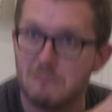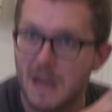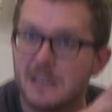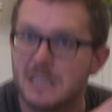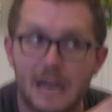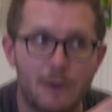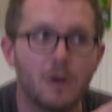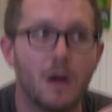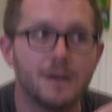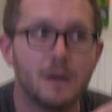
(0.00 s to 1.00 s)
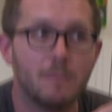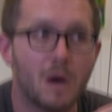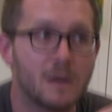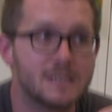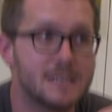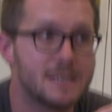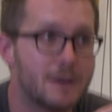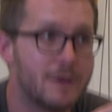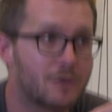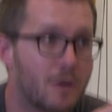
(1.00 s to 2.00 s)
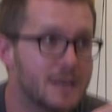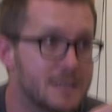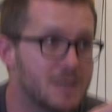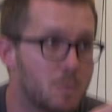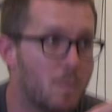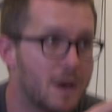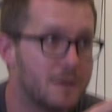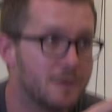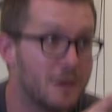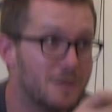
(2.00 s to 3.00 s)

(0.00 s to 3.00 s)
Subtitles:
that's in outline Marx's theory of crisis one way or the other.